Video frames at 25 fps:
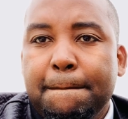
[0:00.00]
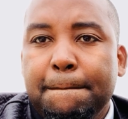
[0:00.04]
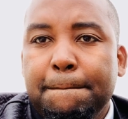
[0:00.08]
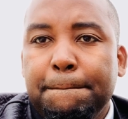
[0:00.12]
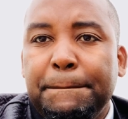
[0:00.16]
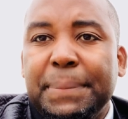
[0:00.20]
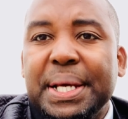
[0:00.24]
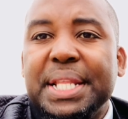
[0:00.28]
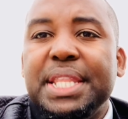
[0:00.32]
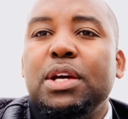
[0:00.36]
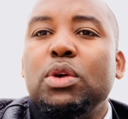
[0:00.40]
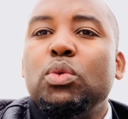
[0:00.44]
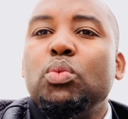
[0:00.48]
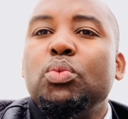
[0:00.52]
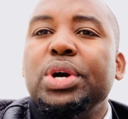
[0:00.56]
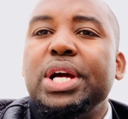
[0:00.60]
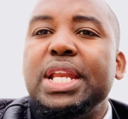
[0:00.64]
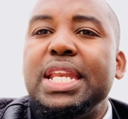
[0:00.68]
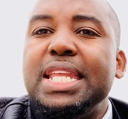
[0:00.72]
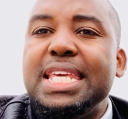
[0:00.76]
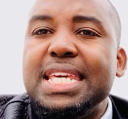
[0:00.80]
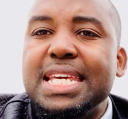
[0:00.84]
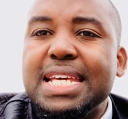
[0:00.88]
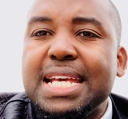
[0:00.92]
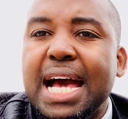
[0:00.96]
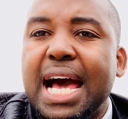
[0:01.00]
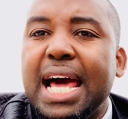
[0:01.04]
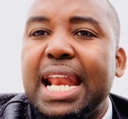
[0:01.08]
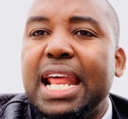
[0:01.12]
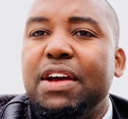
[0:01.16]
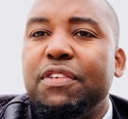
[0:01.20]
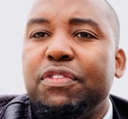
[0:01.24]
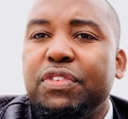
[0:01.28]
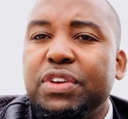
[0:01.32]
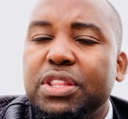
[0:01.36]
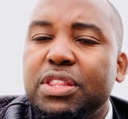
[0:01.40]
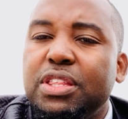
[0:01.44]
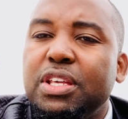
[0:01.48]
But then when he got
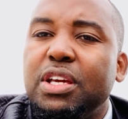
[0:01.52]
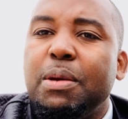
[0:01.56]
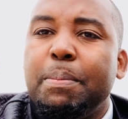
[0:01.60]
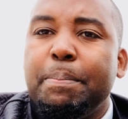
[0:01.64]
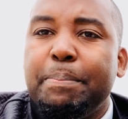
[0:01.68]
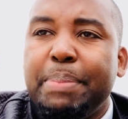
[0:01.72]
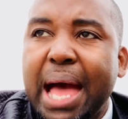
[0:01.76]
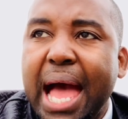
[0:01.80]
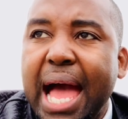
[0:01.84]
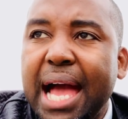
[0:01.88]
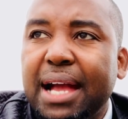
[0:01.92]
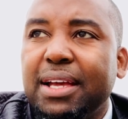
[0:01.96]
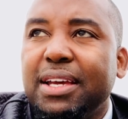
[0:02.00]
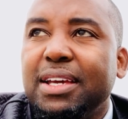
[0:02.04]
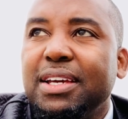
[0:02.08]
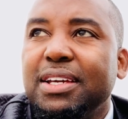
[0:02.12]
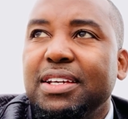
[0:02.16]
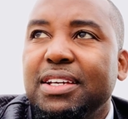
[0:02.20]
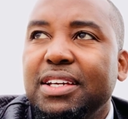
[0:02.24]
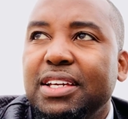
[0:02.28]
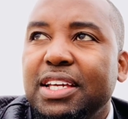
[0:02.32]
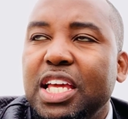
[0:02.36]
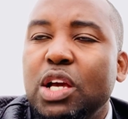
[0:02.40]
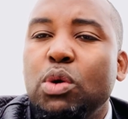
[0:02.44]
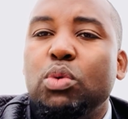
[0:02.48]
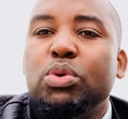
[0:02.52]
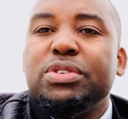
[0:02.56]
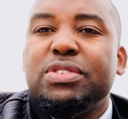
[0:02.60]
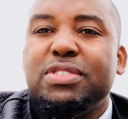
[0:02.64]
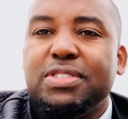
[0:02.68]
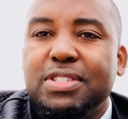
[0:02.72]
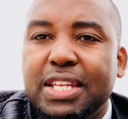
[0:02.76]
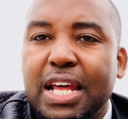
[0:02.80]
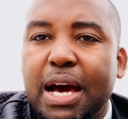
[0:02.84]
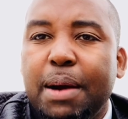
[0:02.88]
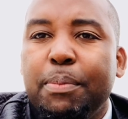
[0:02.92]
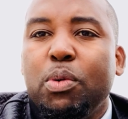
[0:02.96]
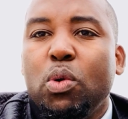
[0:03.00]
everything back, it was
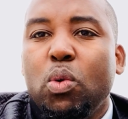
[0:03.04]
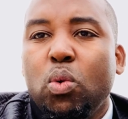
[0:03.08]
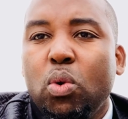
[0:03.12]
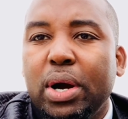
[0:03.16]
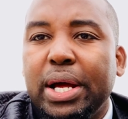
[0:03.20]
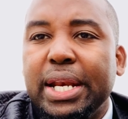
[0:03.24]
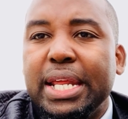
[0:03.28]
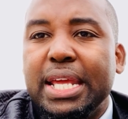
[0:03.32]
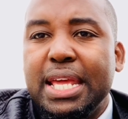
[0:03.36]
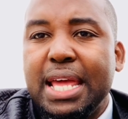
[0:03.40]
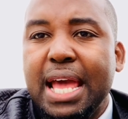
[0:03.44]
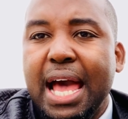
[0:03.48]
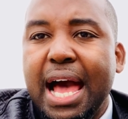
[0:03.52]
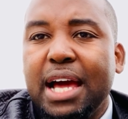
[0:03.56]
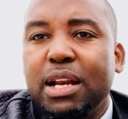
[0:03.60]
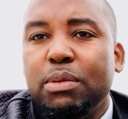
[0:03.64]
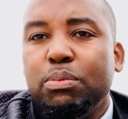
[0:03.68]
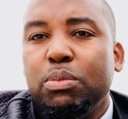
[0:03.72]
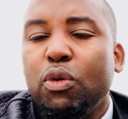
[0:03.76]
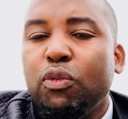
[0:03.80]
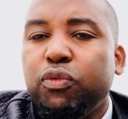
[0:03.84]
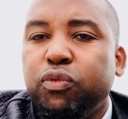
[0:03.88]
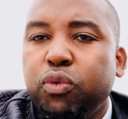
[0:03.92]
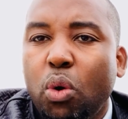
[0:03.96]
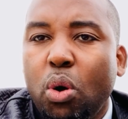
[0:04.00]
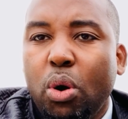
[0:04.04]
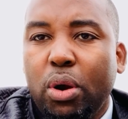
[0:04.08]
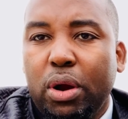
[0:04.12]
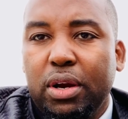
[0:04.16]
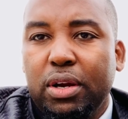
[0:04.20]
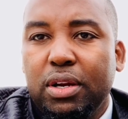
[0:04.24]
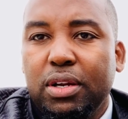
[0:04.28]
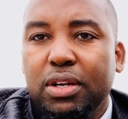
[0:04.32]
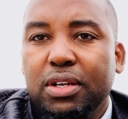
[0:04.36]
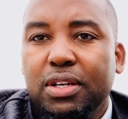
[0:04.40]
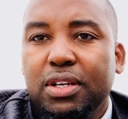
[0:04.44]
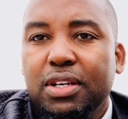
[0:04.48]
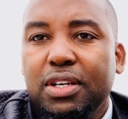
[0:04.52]
double what he had before.
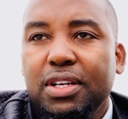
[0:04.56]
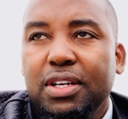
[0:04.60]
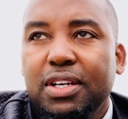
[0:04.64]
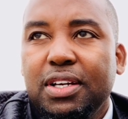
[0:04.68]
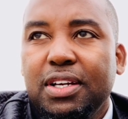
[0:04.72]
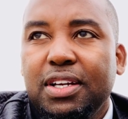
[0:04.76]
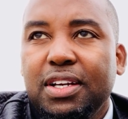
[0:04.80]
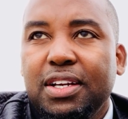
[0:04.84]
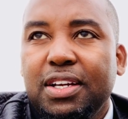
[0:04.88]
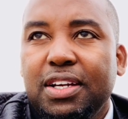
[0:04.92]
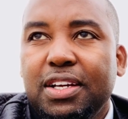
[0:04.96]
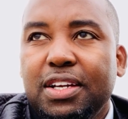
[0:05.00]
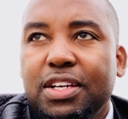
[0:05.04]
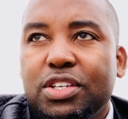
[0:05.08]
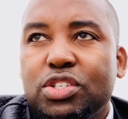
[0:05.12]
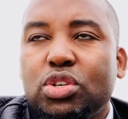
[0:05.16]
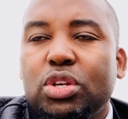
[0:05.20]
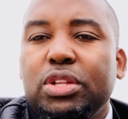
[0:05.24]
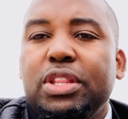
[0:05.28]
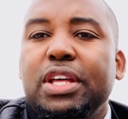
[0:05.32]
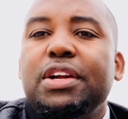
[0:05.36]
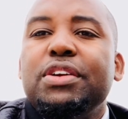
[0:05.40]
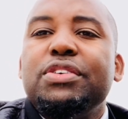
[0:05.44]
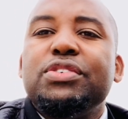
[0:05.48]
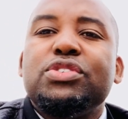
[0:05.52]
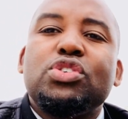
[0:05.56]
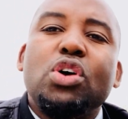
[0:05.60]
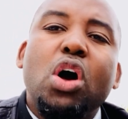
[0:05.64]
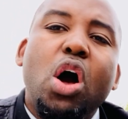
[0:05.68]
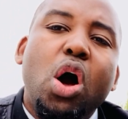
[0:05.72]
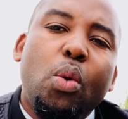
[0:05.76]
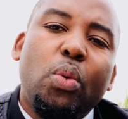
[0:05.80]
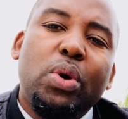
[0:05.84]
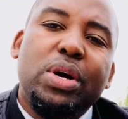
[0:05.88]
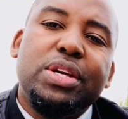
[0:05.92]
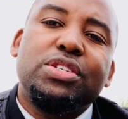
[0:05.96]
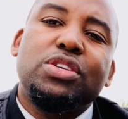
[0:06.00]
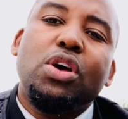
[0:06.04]
So there is
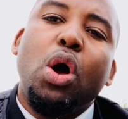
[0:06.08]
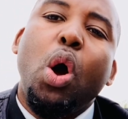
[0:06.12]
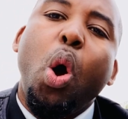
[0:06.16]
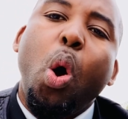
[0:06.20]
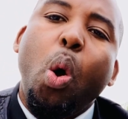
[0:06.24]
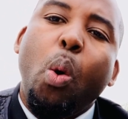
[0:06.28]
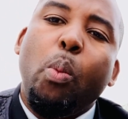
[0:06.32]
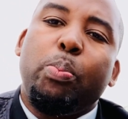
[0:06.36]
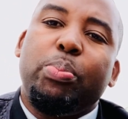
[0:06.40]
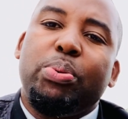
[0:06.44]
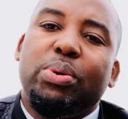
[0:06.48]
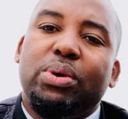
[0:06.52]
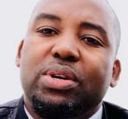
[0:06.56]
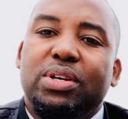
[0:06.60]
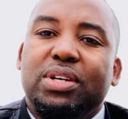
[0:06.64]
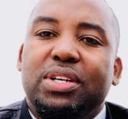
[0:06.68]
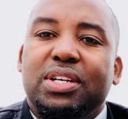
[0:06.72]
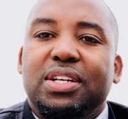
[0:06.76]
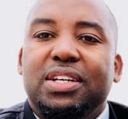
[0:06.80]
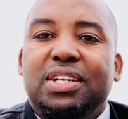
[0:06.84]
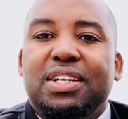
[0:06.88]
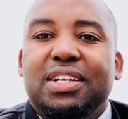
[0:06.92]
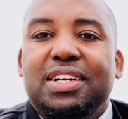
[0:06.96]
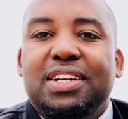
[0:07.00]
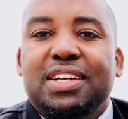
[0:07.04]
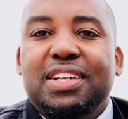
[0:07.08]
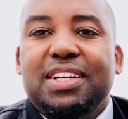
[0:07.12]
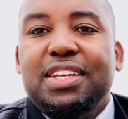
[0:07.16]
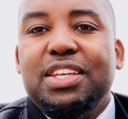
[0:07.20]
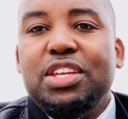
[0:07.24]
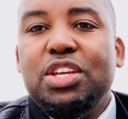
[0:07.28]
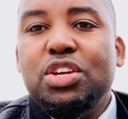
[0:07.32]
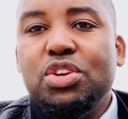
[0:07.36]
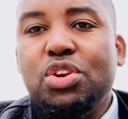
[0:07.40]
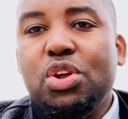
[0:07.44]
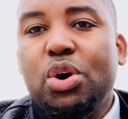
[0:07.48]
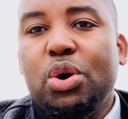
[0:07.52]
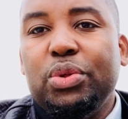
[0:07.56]
always hope.
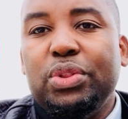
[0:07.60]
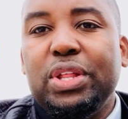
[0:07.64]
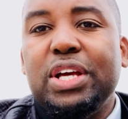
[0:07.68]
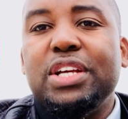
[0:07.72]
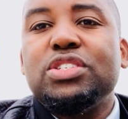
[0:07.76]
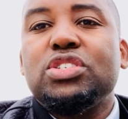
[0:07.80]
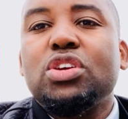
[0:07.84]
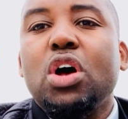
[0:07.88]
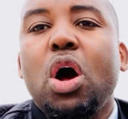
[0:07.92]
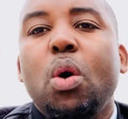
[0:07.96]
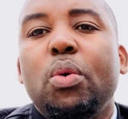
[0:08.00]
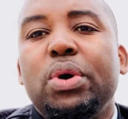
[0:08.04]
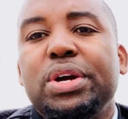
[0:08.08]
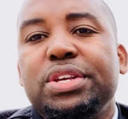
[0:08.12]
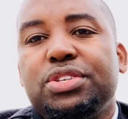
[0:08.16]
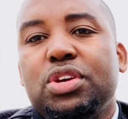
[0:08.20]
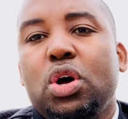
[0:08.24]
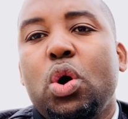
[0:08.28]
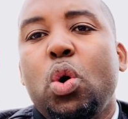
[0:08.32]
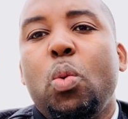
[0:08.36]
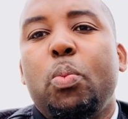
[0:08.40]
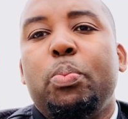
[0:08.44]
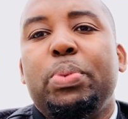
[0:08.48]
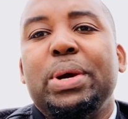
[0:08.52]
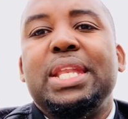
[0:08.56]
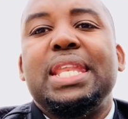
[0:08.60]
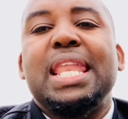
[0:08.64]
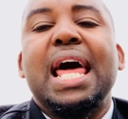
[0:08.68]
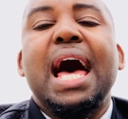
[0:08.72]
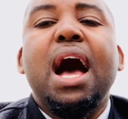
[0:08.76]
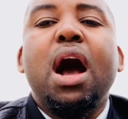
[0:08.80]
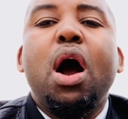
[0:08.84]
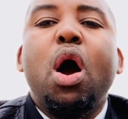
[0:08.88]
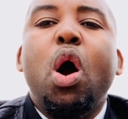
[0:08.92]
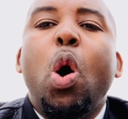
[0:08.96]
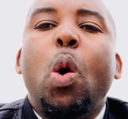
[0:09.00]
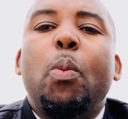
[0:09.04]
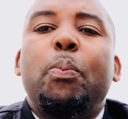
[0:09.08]
There's always hope. And
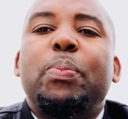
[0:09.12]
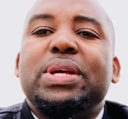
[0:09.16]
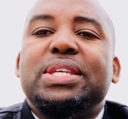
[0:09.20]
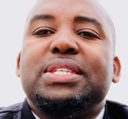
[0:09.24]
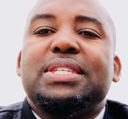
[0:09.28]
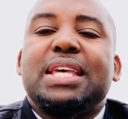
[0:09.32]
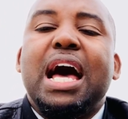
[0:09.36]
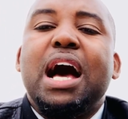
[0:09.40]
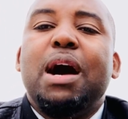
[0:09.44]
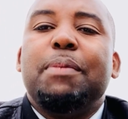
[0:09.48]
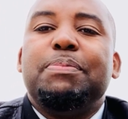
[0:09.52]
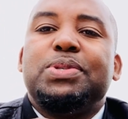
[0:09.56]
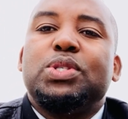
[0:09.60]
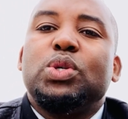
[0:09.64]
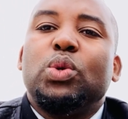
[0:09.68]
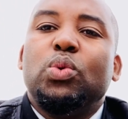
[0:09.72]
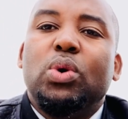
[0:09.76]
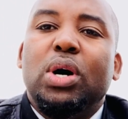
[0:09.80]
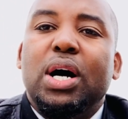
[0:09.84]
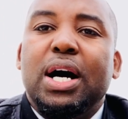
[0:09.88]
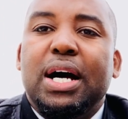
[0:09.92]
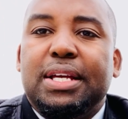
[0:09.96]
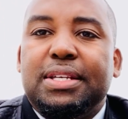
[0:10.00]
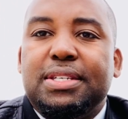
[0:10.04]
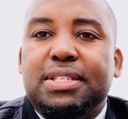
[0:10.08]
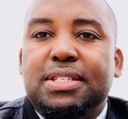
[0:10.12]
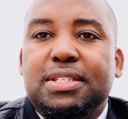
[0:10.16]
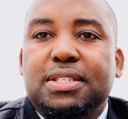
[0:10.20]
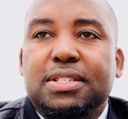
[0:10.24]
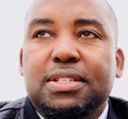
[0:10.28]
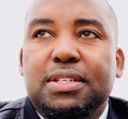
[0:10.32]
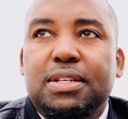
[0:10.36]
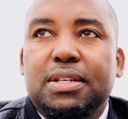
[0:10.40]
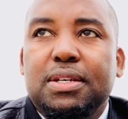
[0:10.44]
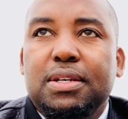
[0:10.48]
that hope is up to us.